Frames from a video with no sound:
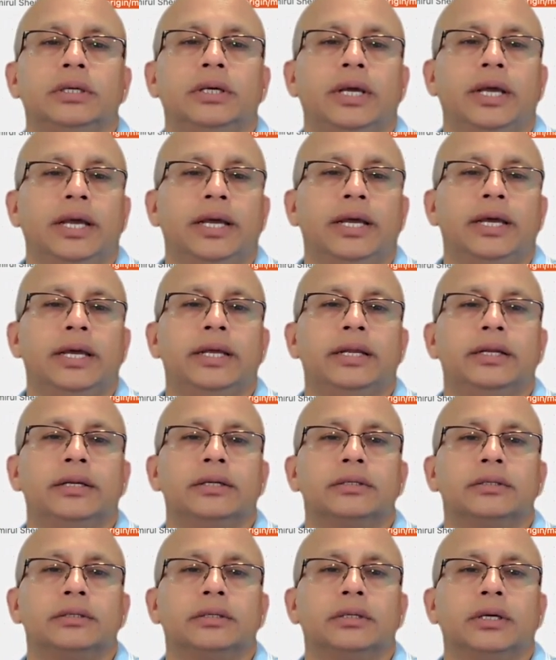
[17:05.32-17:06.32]

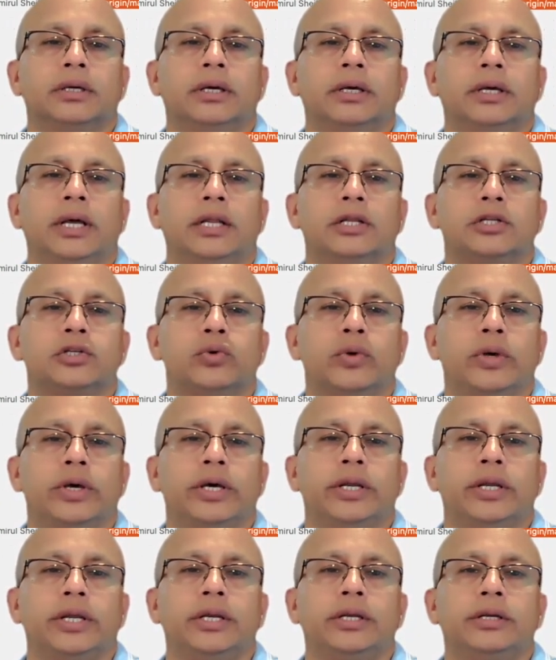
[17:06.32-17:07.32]
and
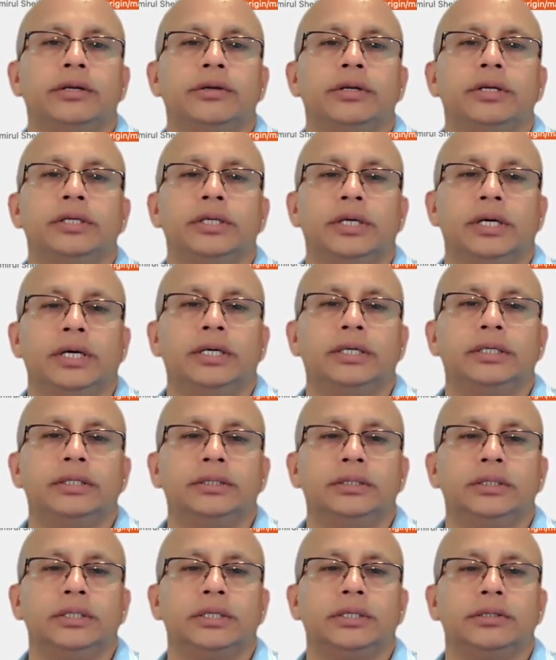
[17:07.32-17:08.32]
elsewhere it
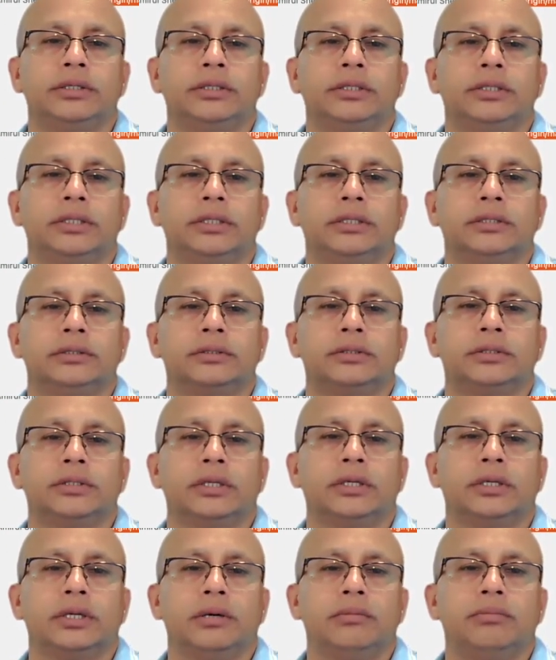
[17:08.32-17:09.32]
returns
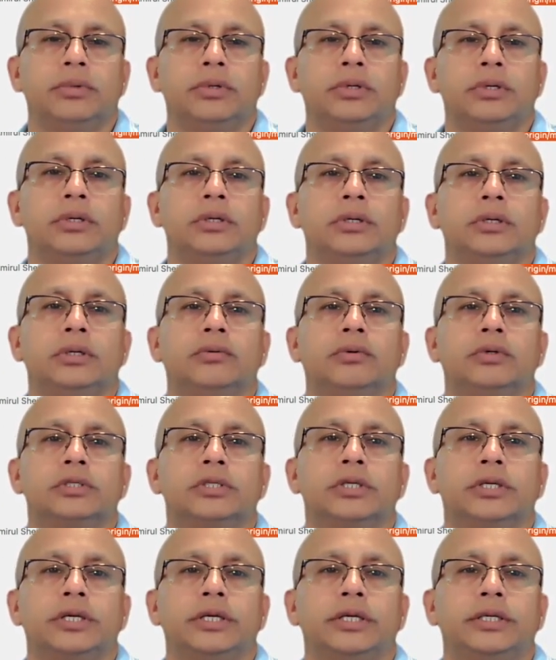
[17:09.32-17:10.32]
the number, was
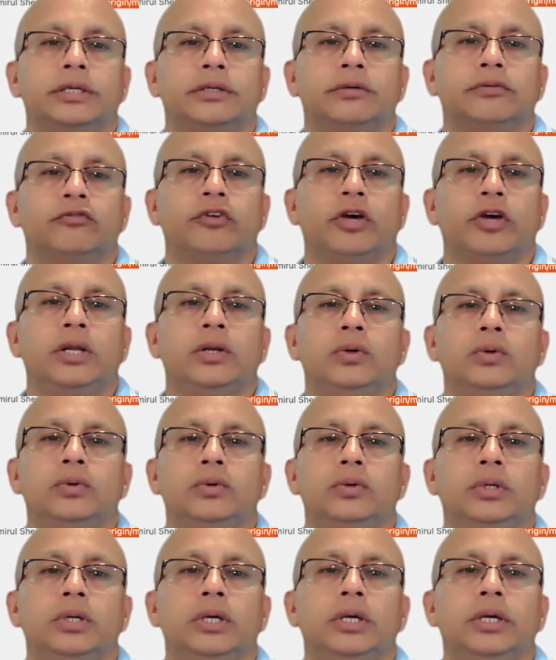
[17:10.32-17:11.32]
the return
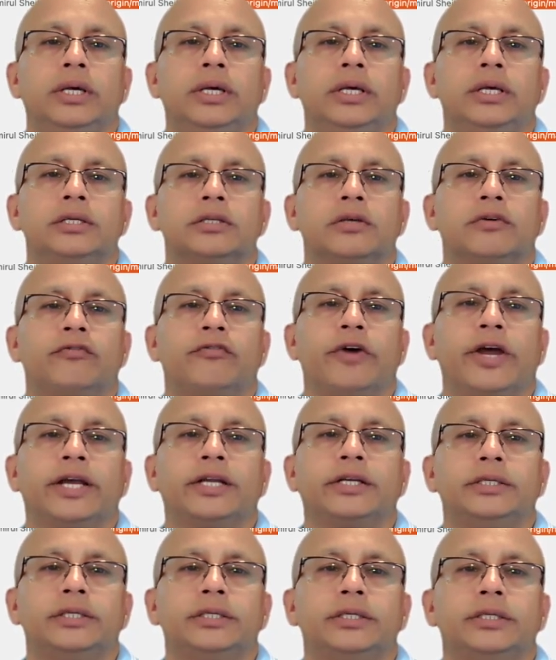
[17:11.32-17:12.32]
value, is a
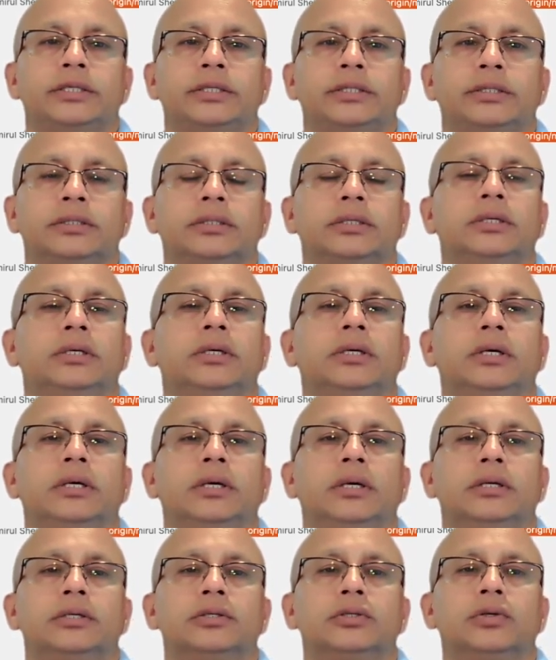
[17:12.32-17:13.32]
vector.
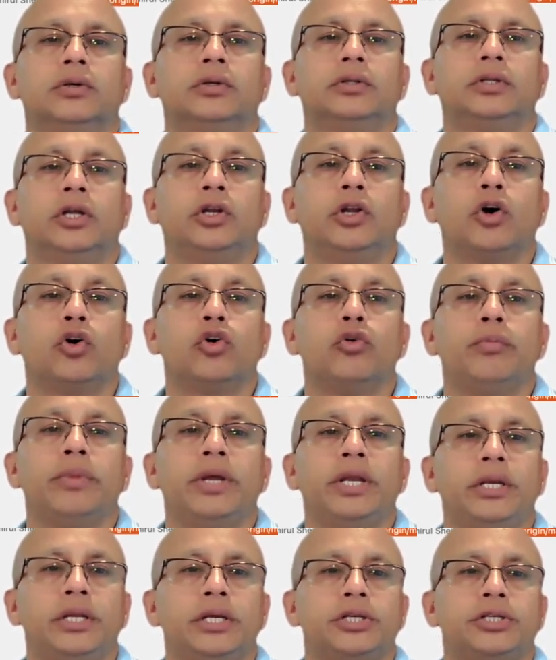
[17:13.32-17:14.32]
So the
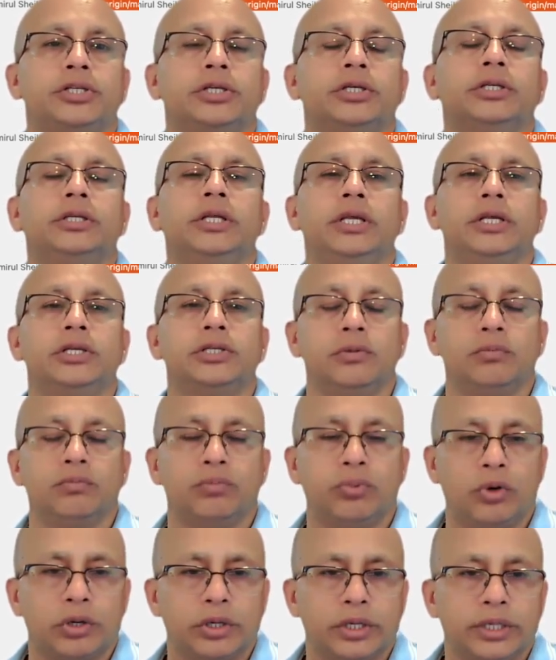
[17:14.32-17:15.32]
documentation is
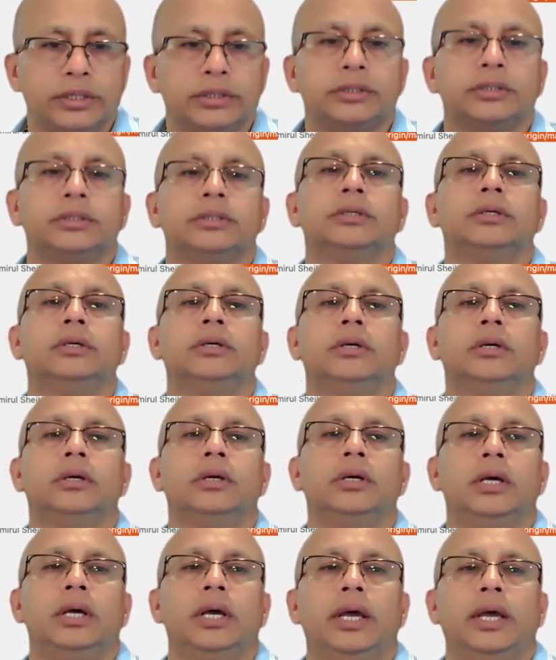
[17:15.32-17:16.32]
important,
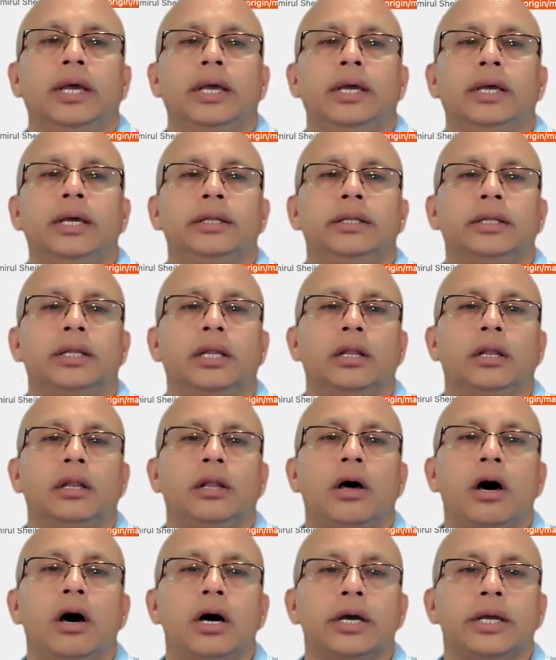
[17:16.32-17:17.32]
and the
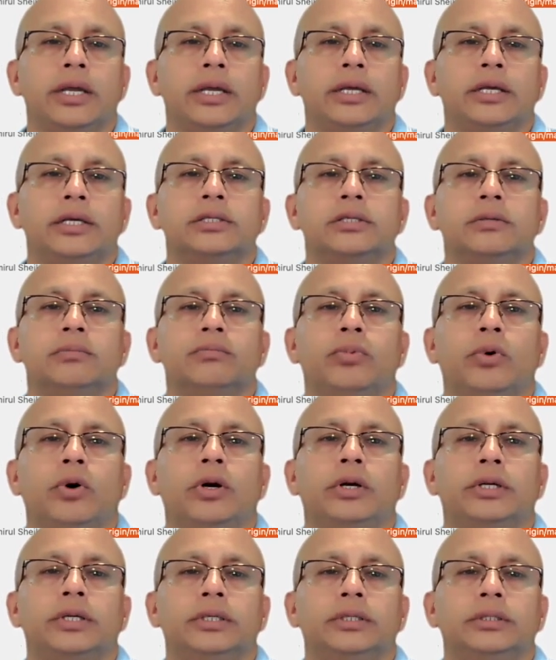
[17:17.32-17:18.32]
logging is
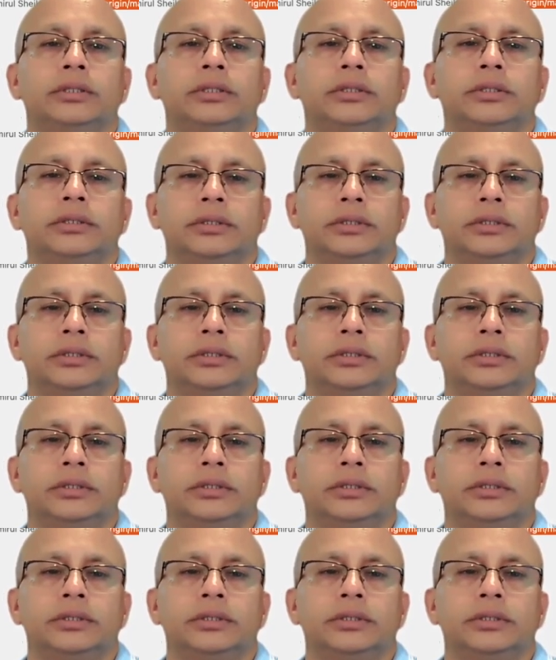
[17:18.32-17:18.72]
important,